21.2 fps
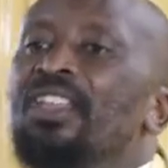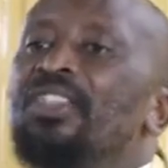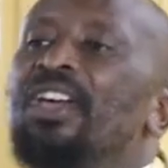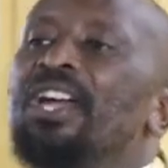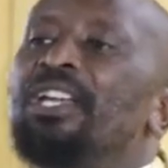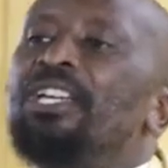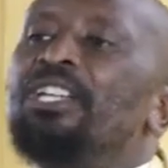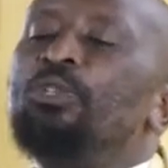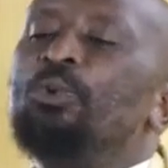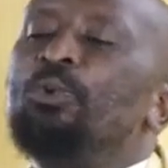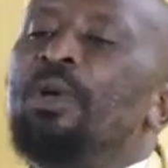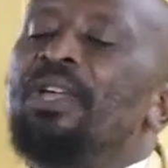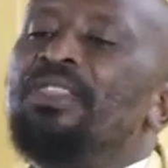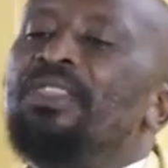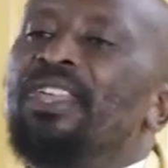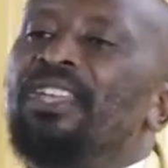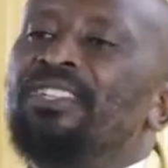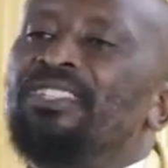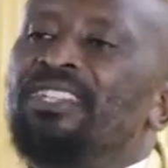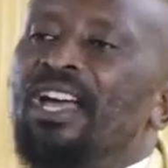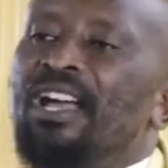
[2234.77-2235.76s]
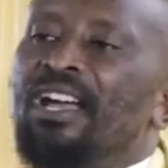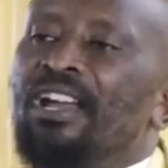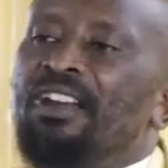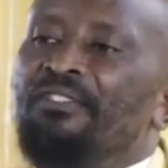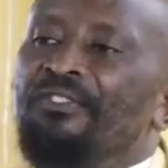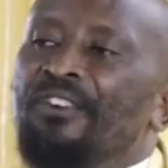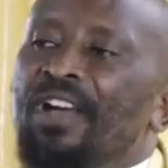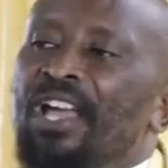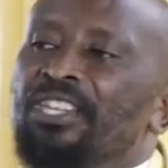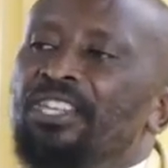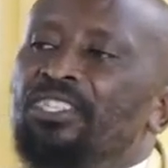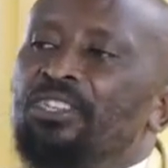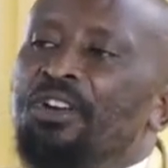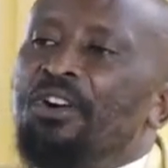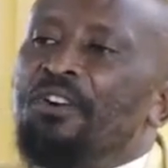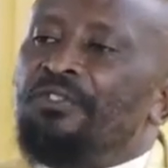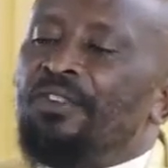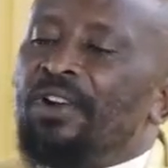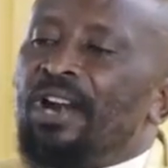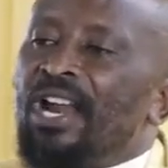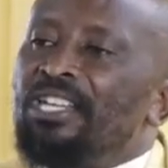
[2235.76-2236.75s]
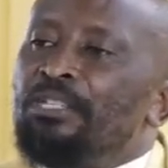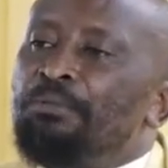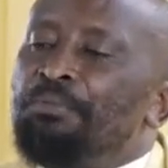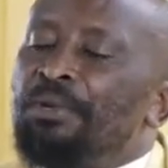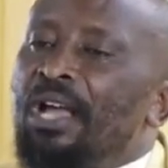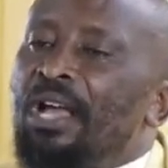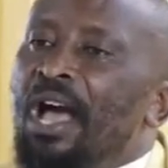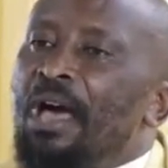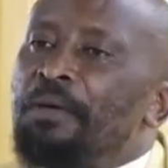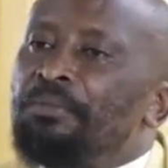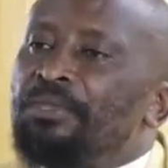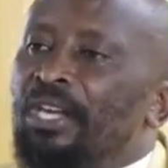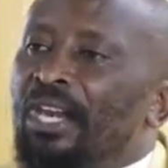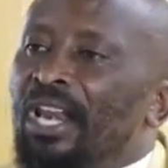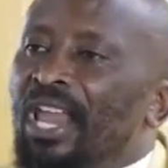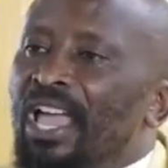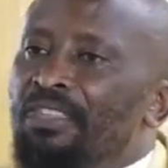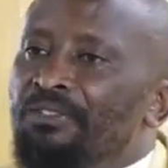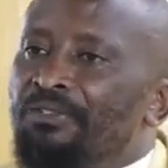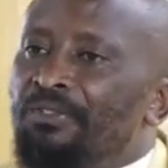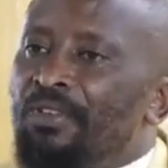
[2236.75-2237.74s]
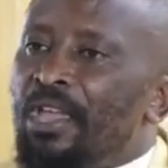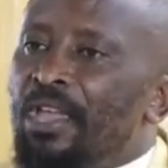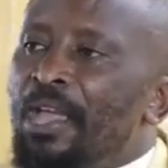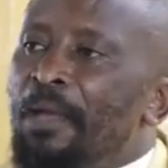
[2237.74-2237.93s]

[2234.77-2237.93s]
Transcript: that is when the sacrifice of Christ becomes life.